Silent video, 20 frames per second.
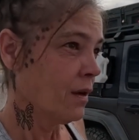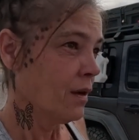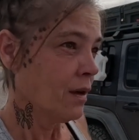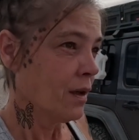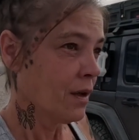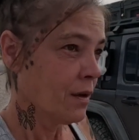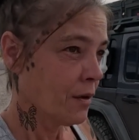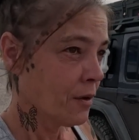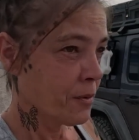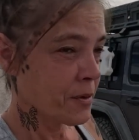
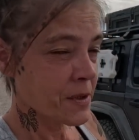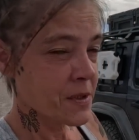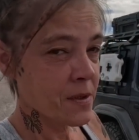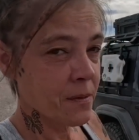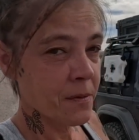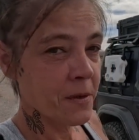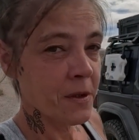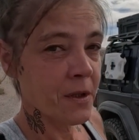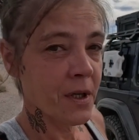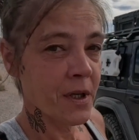I know what some
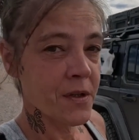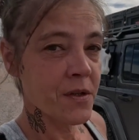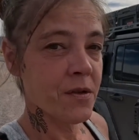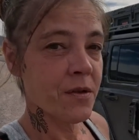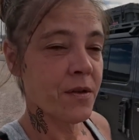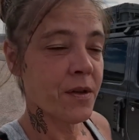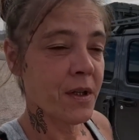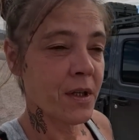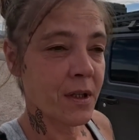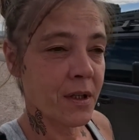of you guys are
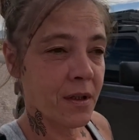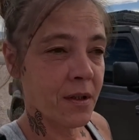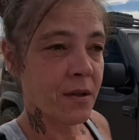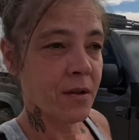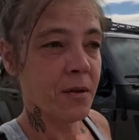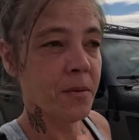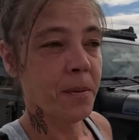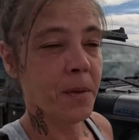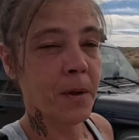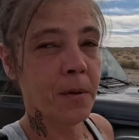thinking.
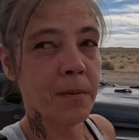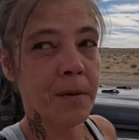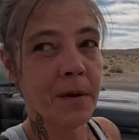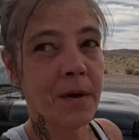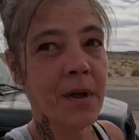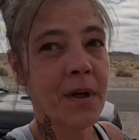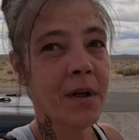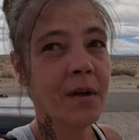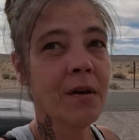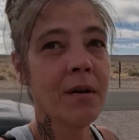You're probably
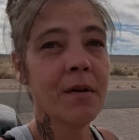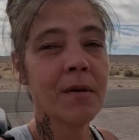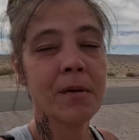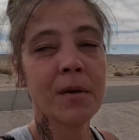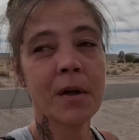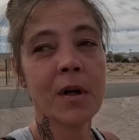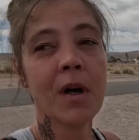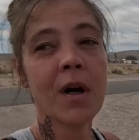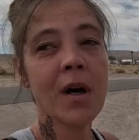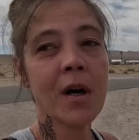like, oh
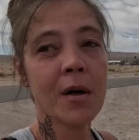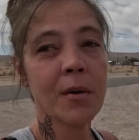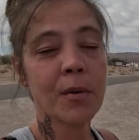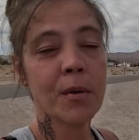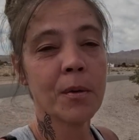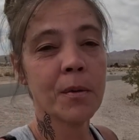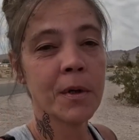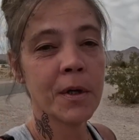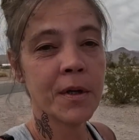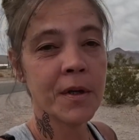God,
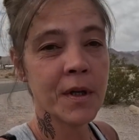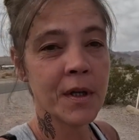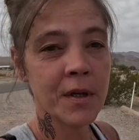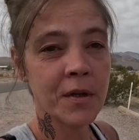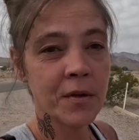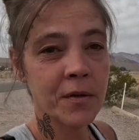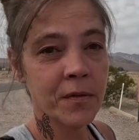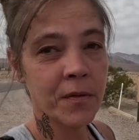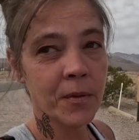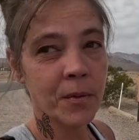well, what do they
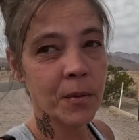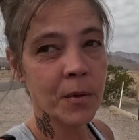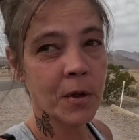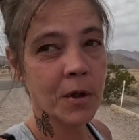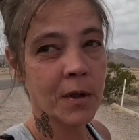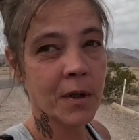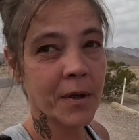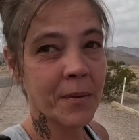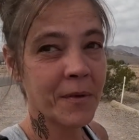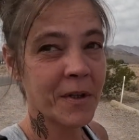do for
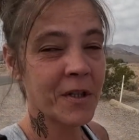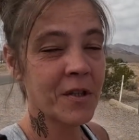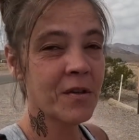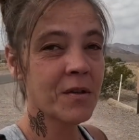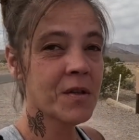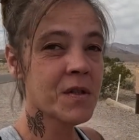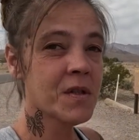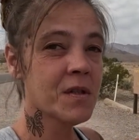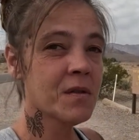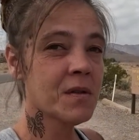water? I mean, you
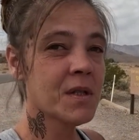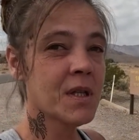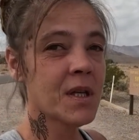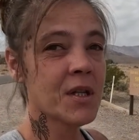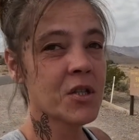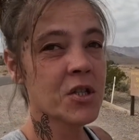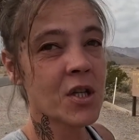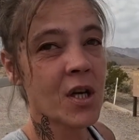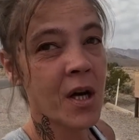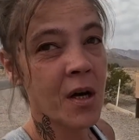can still take
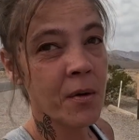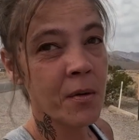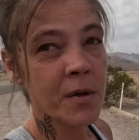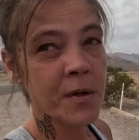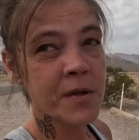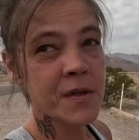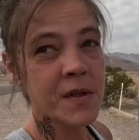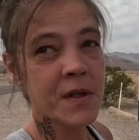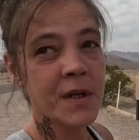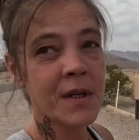
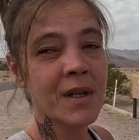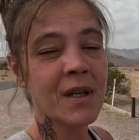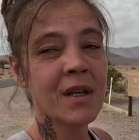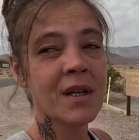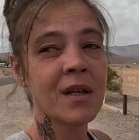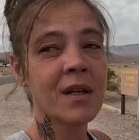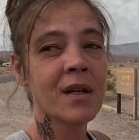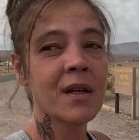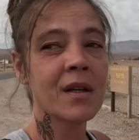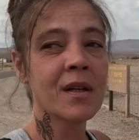showers in
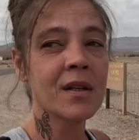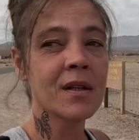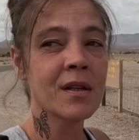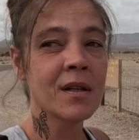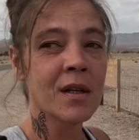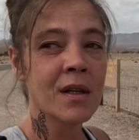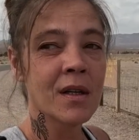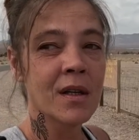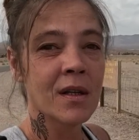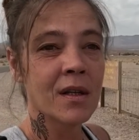it
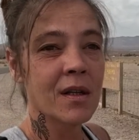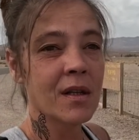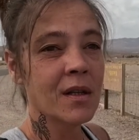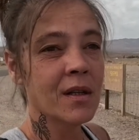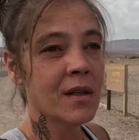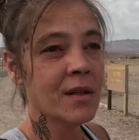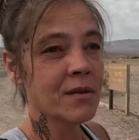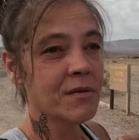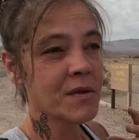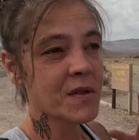
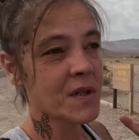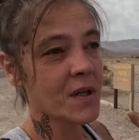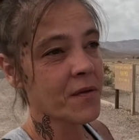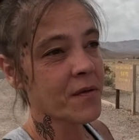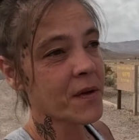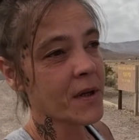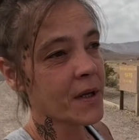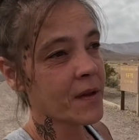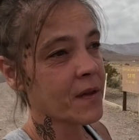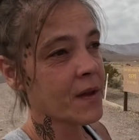and stuff
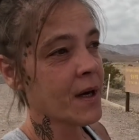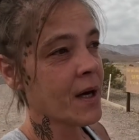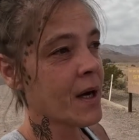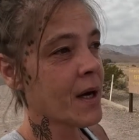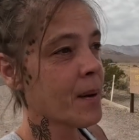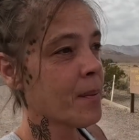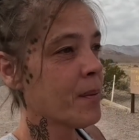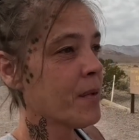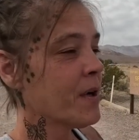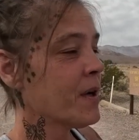like
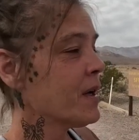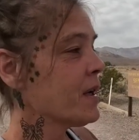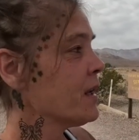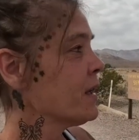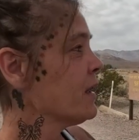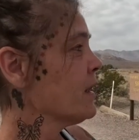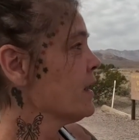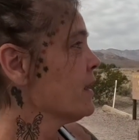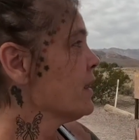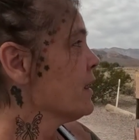that, but
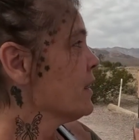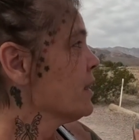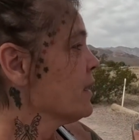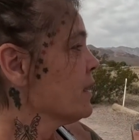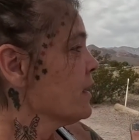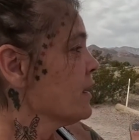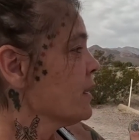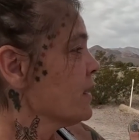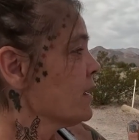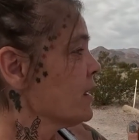
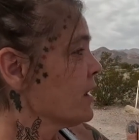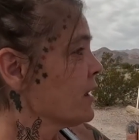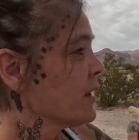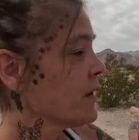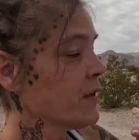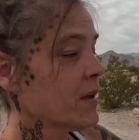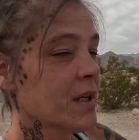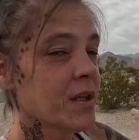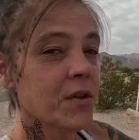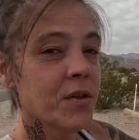
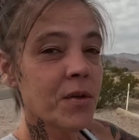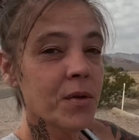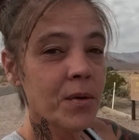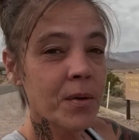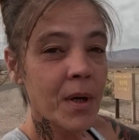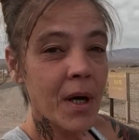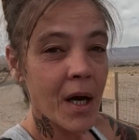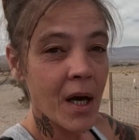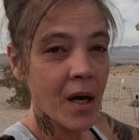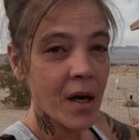they do
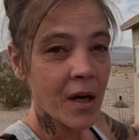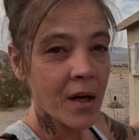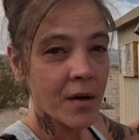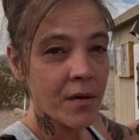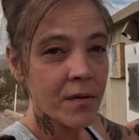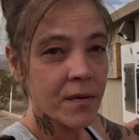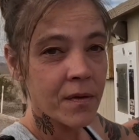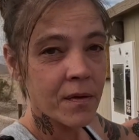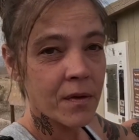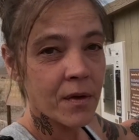
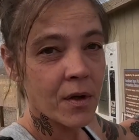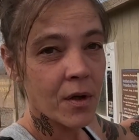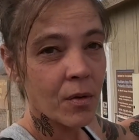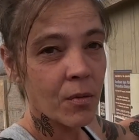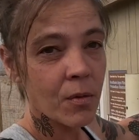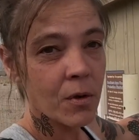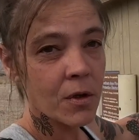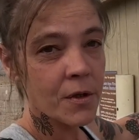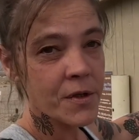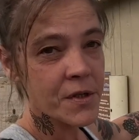have a
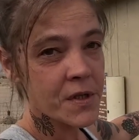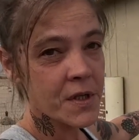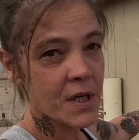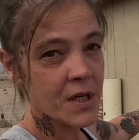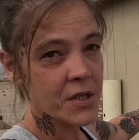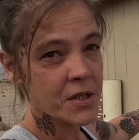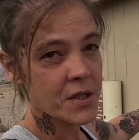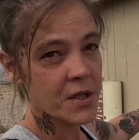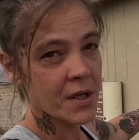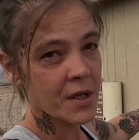water
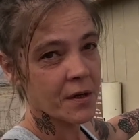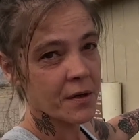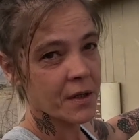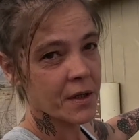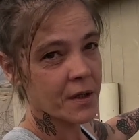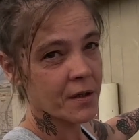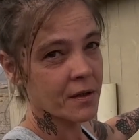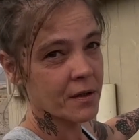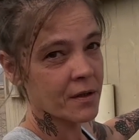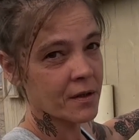station out
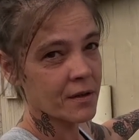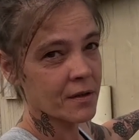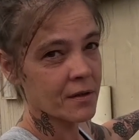here.